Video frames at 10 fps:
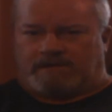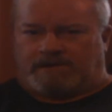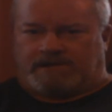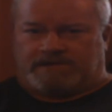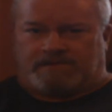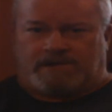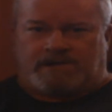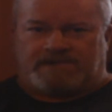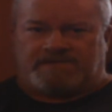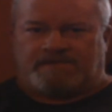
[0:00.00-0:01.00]
That's
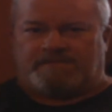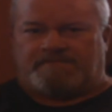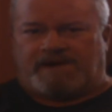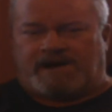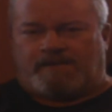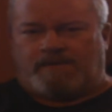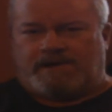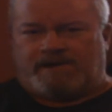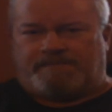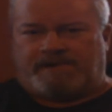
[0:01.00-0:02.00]
right, something's back
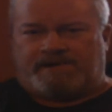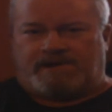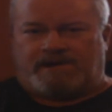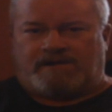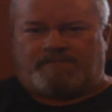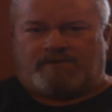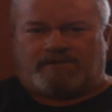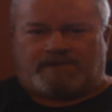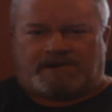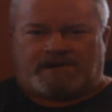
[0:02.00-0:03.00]
way up in there. Pour
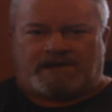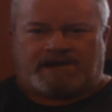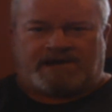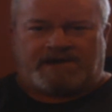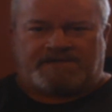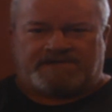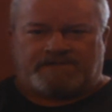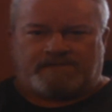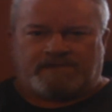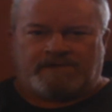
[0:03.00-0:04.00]
it in a glass.
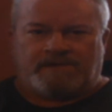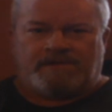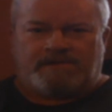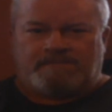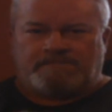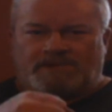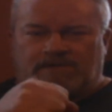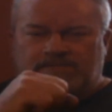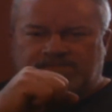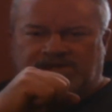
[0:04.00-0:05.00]

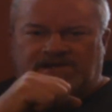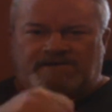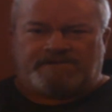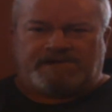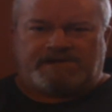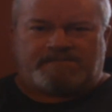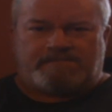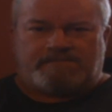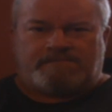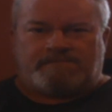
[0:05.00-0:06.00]
Take a little nip.
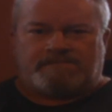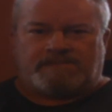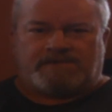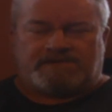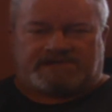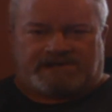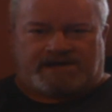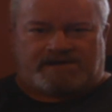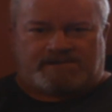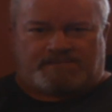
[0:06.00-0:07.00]
Go sit
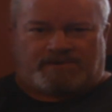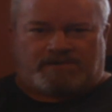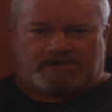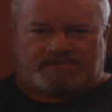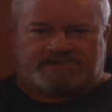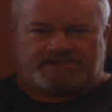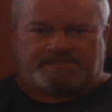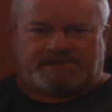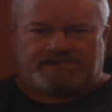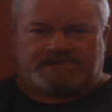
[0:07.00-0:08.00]
out on the porch with some
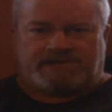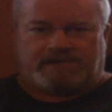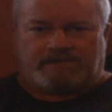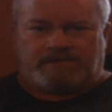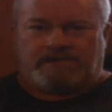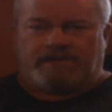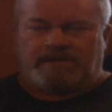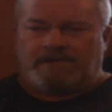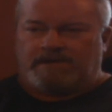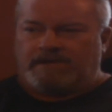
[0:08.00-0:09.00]
music.
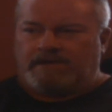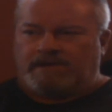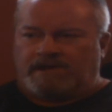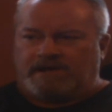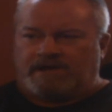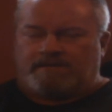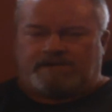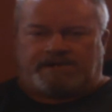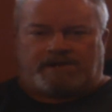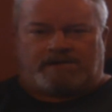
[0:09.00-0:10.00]
Hang out with
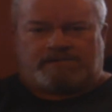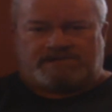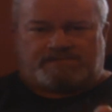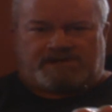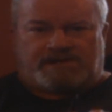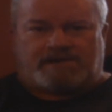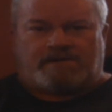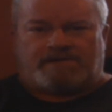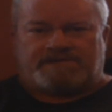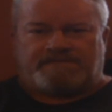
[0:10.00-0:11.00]
the dogs. I might
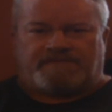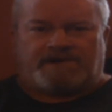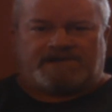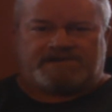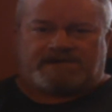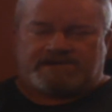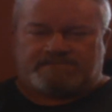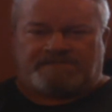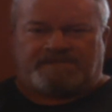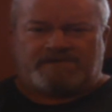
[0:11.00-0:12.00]
call some friends because my
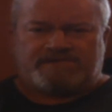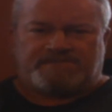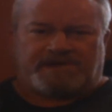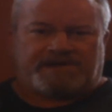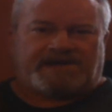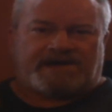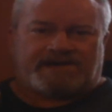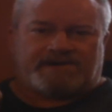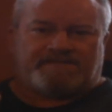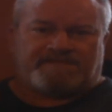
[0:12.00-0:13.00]
phone's been tied
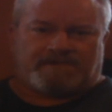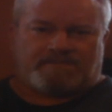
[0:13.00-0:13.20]
up for a